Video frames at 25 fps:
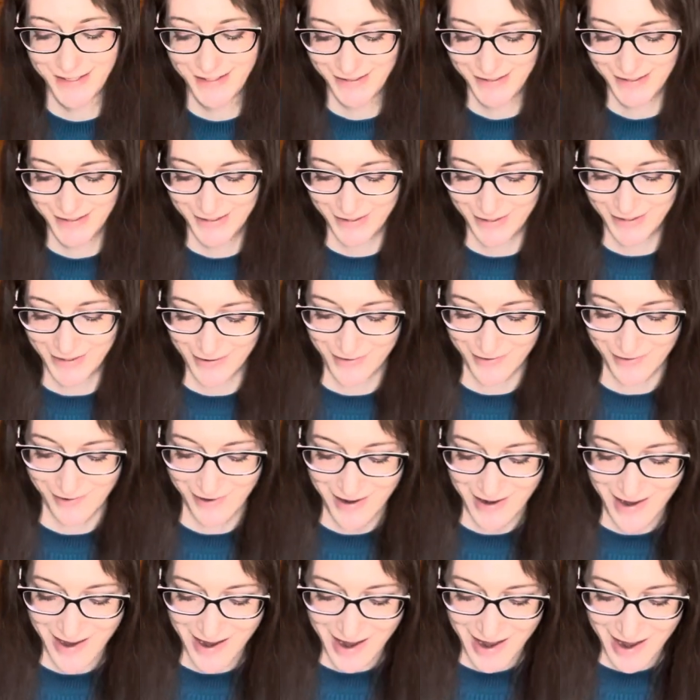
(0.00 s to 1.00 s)
So
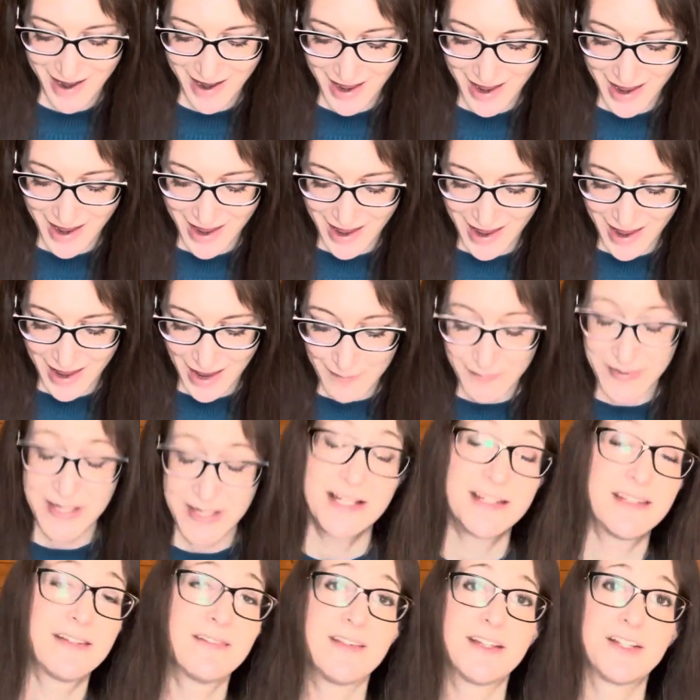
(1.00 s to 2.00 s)

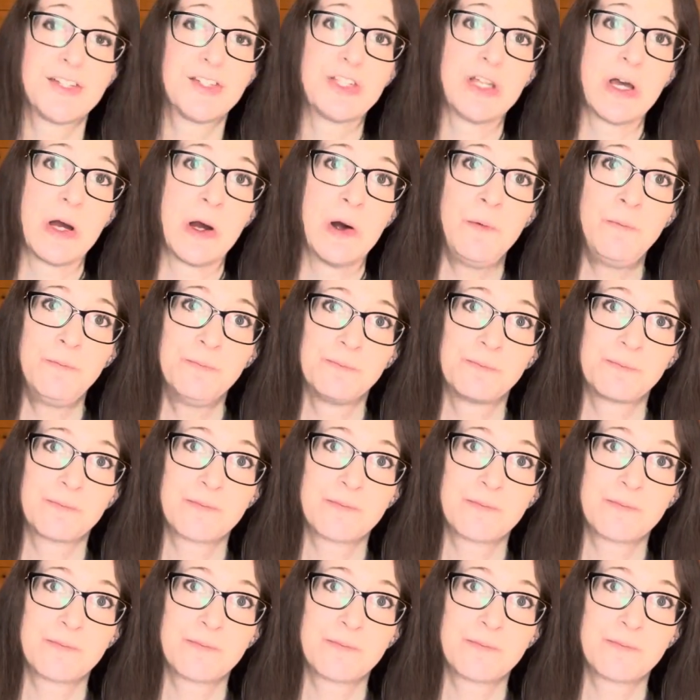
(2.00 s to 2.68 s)
because of this, though,